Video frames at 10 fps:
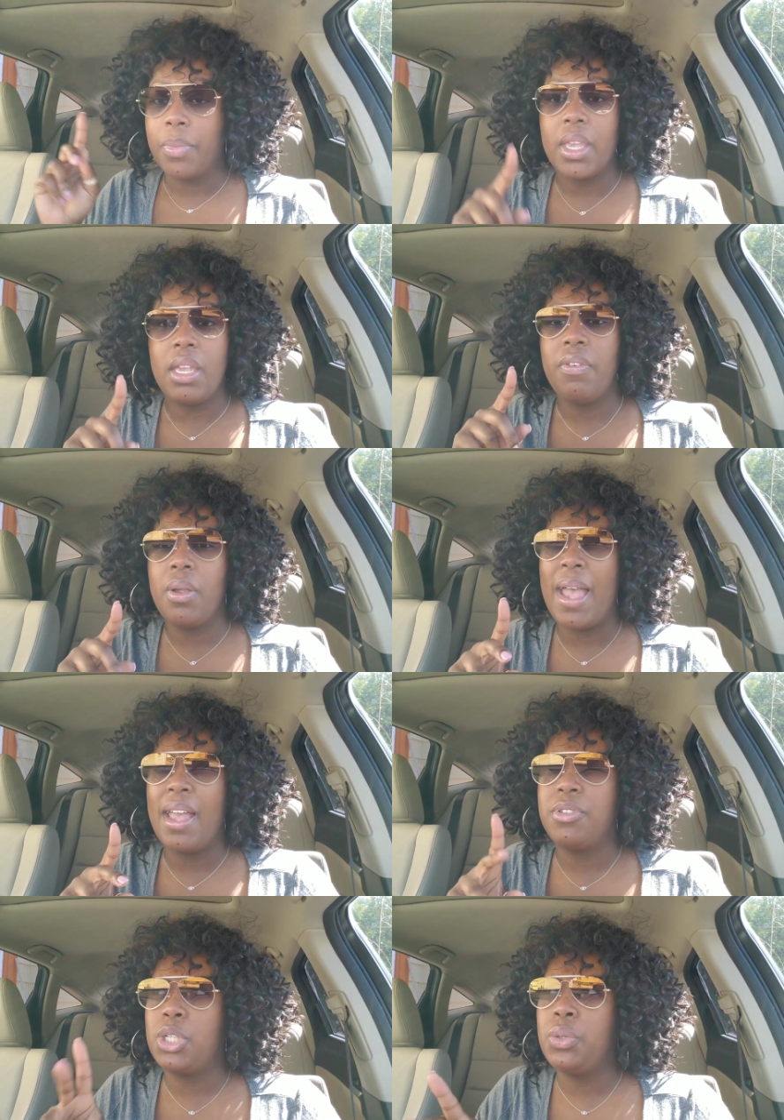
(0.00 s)
Even though I
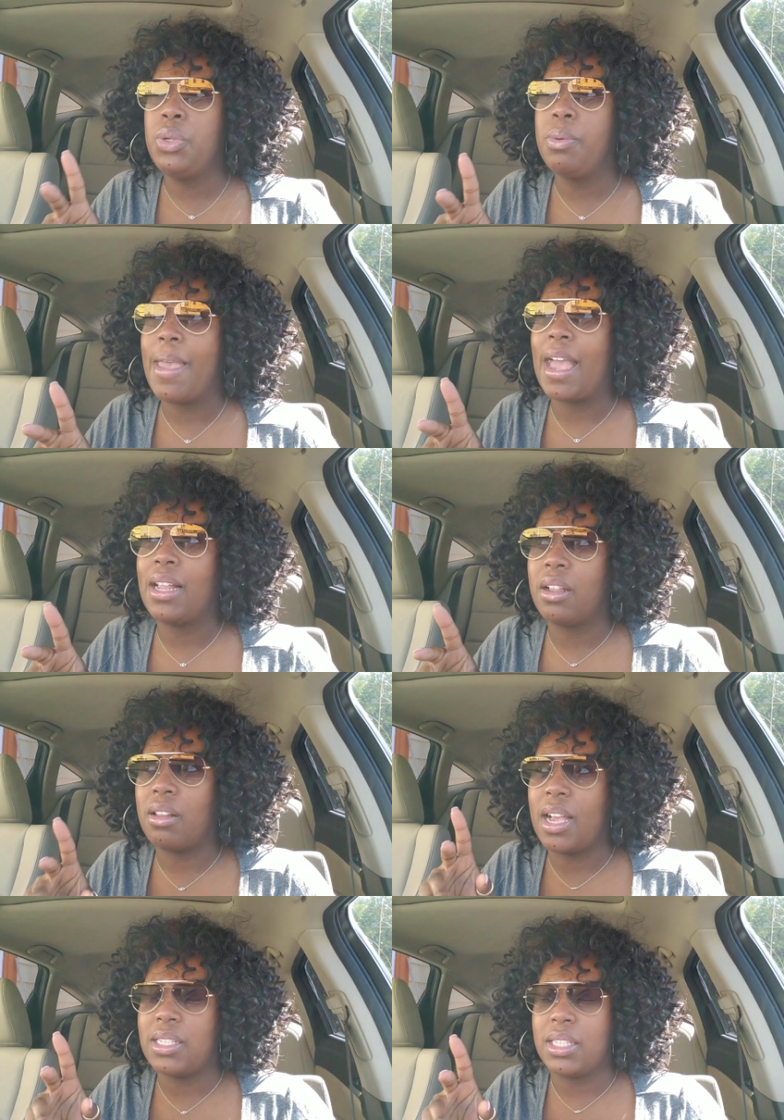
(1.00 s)
have 2 new MAC
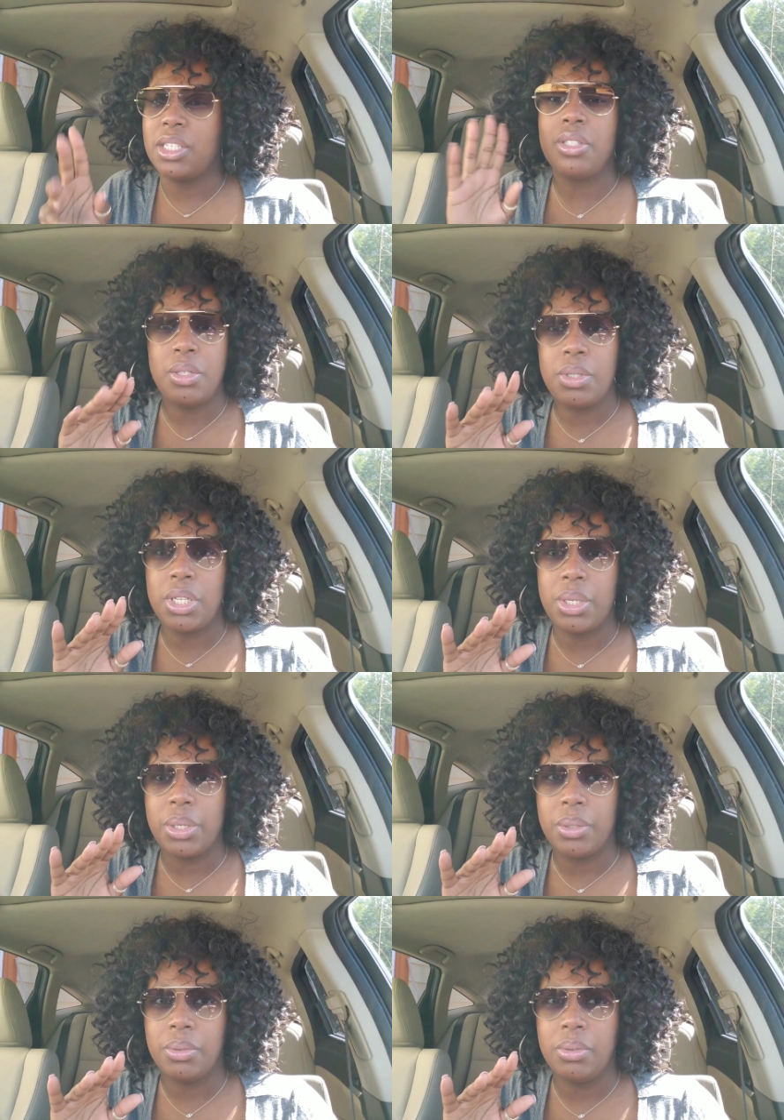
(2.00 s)
glosses, new to
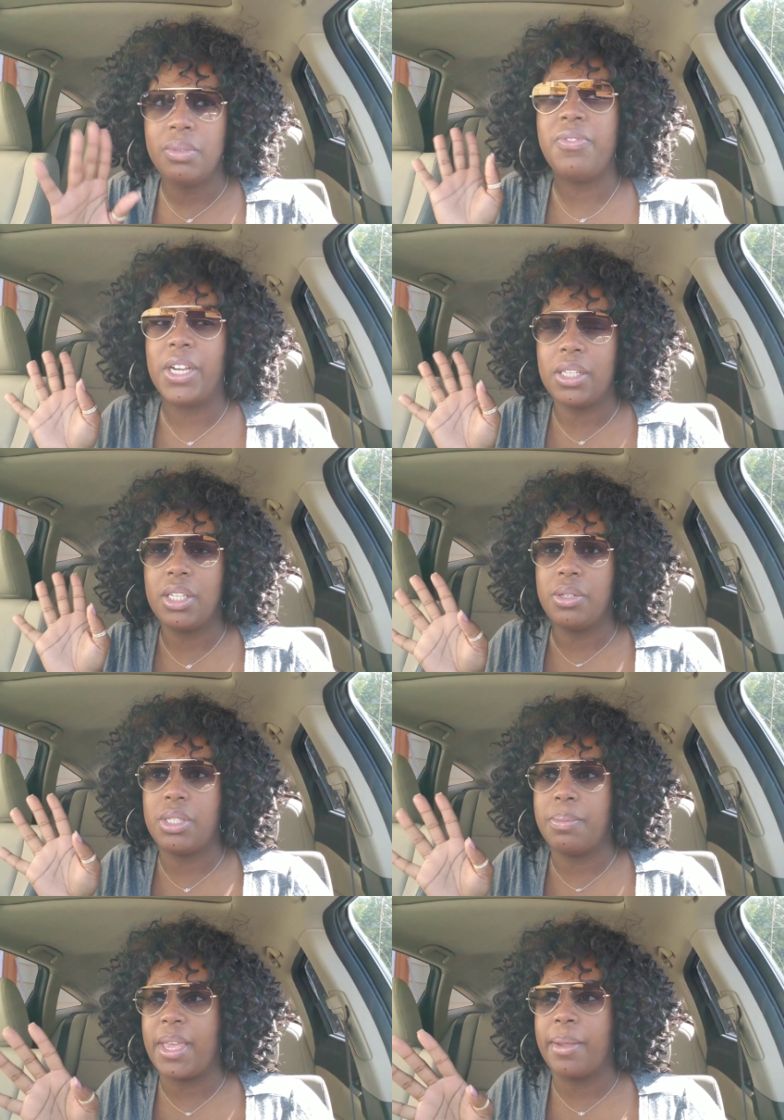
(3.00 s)
you, fairly new
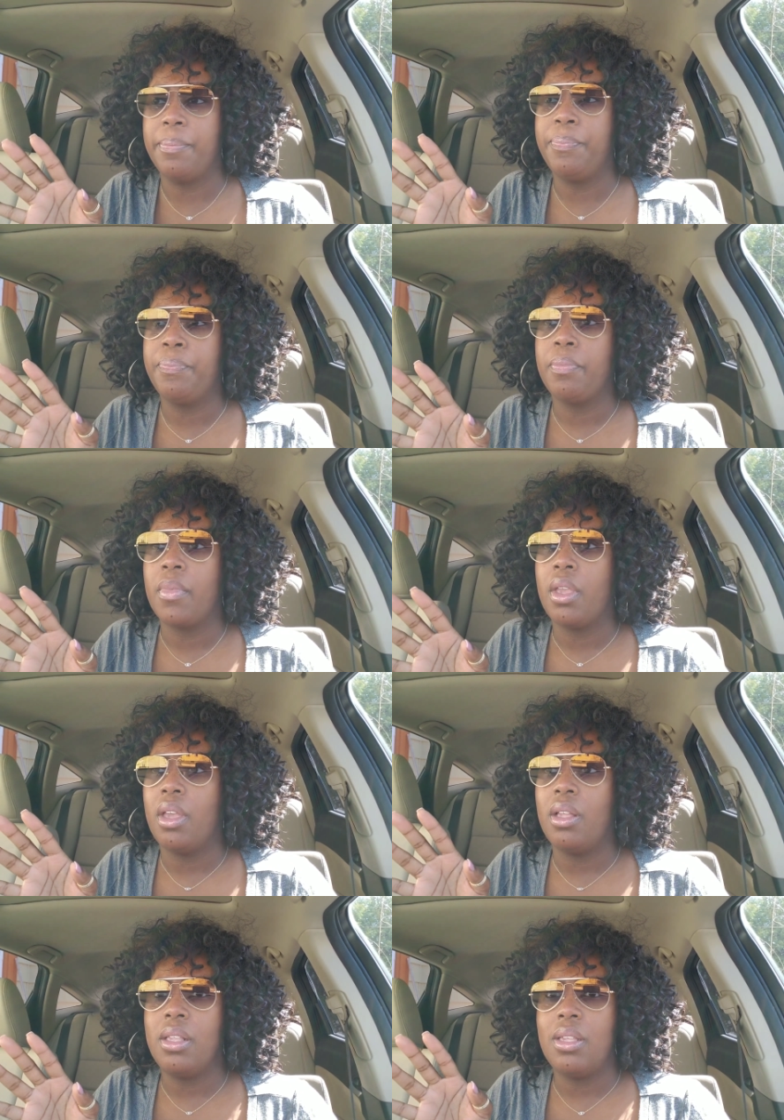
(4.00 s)
to me,
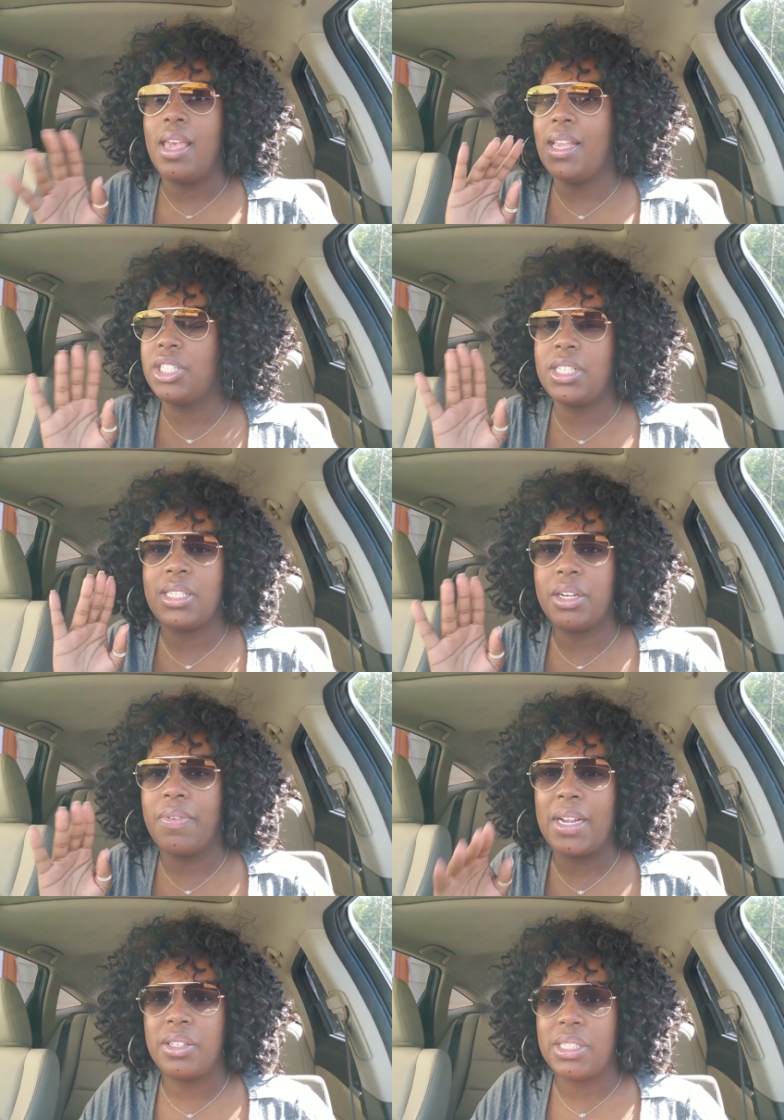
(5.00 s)
in just their
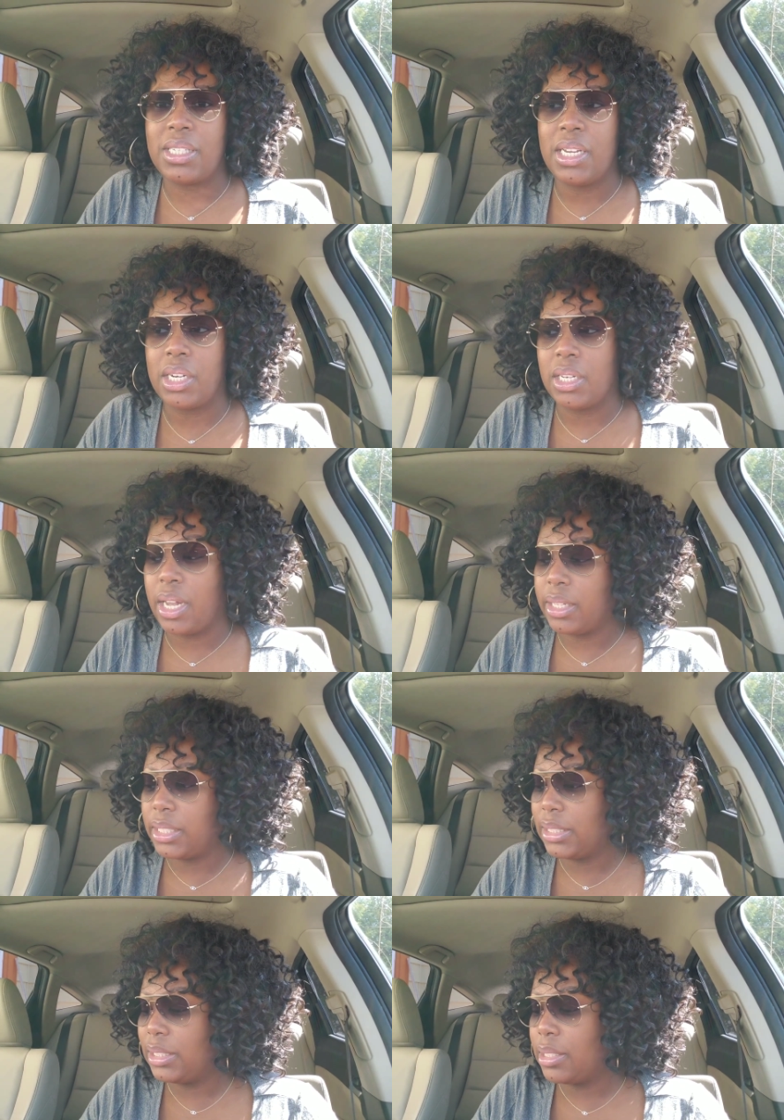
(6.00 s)
regular standard
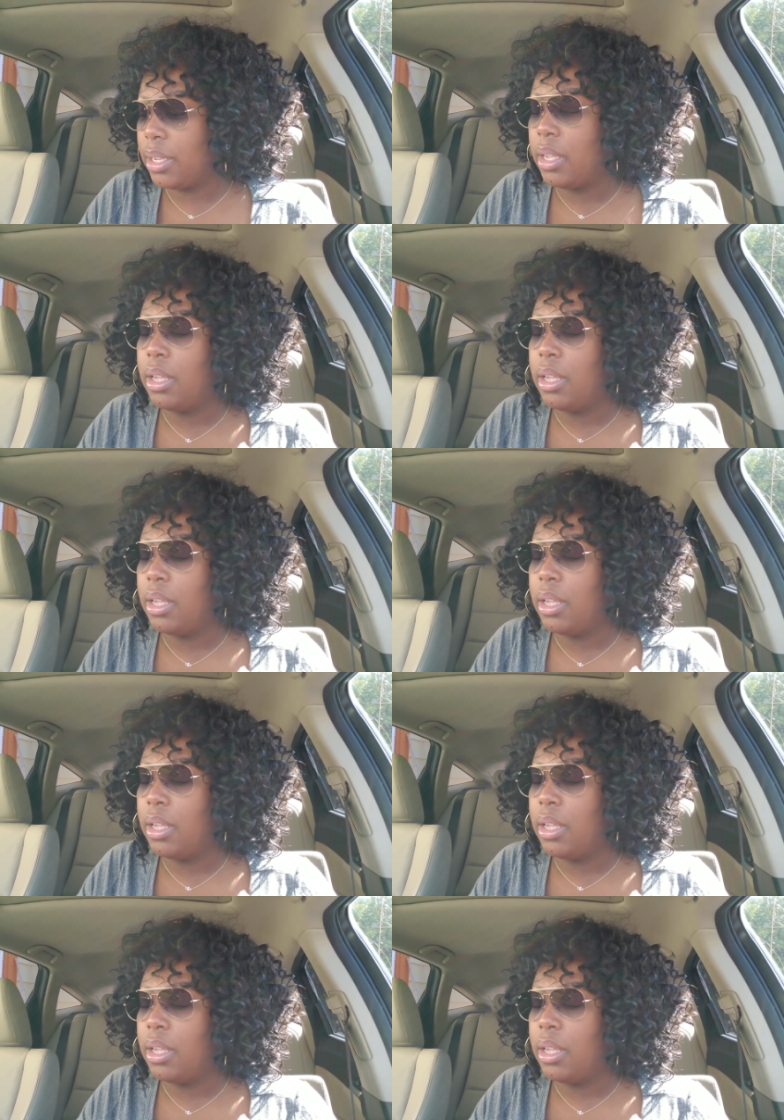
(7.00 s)
colors.